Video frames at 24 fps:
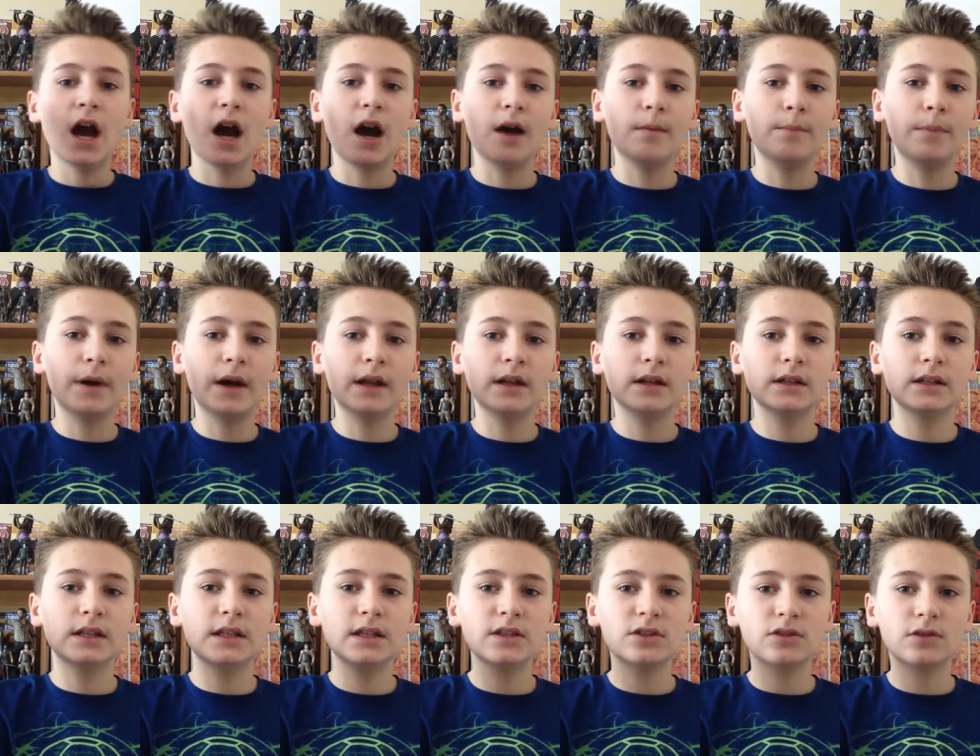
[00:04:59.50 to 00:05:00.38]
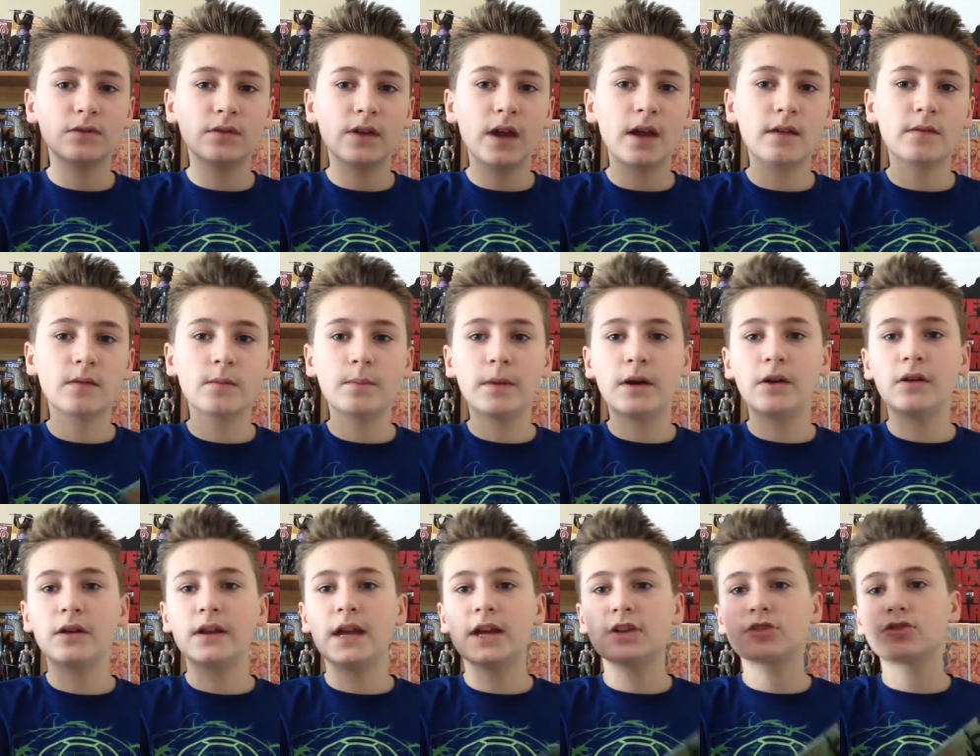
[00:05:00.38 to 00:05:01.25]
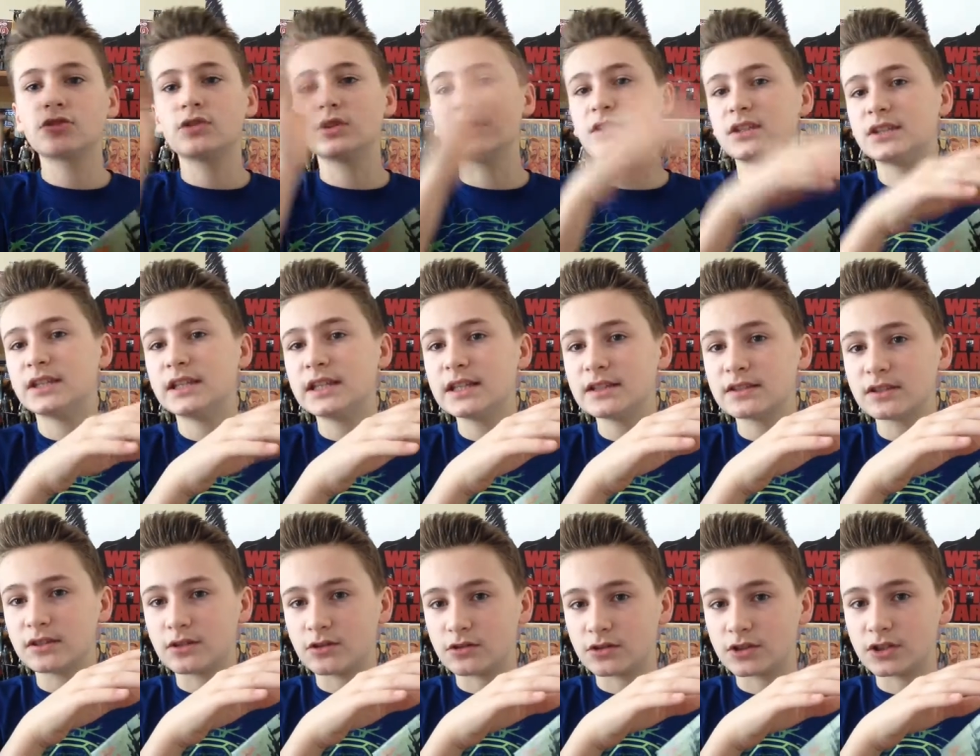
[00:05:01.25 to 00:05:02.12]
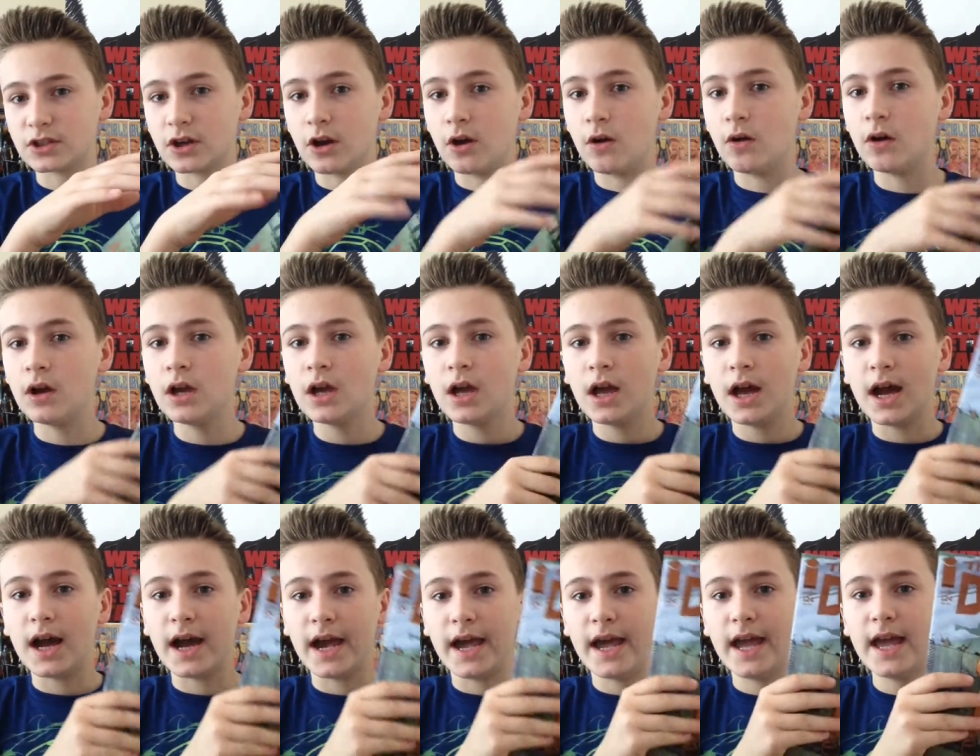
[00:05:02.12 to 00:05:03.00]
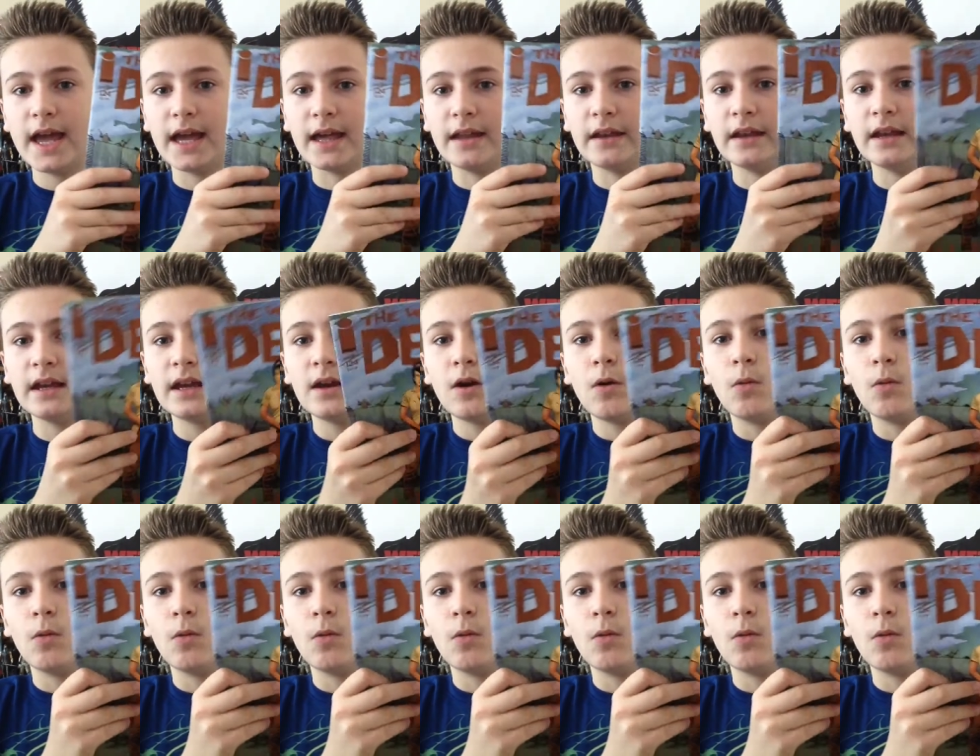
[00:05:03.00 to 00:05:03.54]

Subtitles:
But he survived about an extra season or so ahead.